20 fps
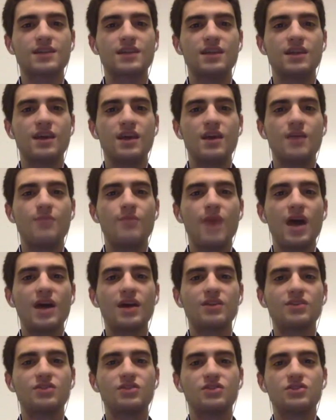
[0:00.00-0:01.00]
And
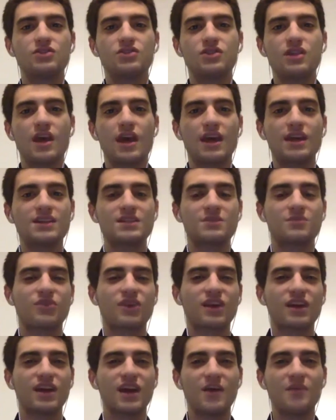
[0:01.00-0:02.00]
Matt, I hate to
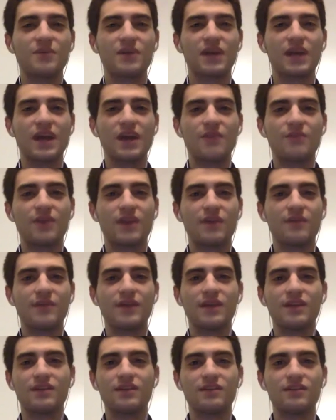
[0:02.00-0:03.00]
bring it up again, but I
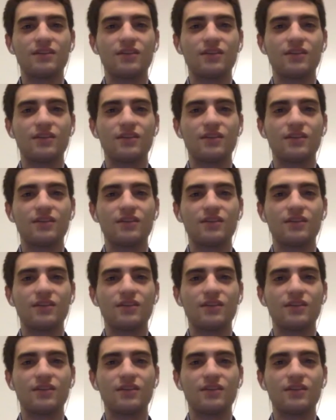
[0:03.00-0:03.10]
mean,